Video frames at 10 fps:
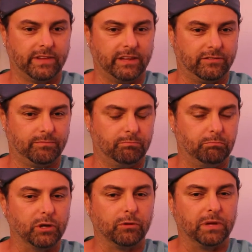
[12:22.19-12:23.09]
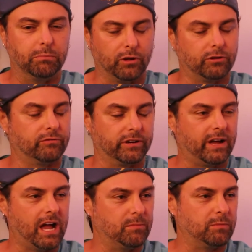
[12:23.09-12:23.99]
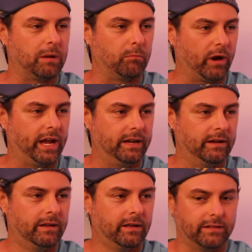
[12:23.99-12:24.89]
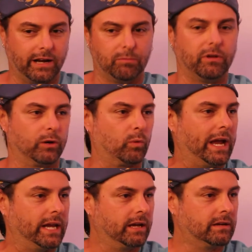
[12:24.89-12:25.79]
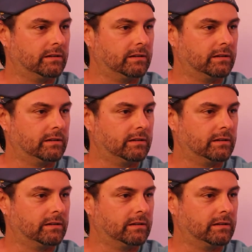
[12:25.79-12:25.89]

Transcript: has built been built over time in my brain that I apply to writing.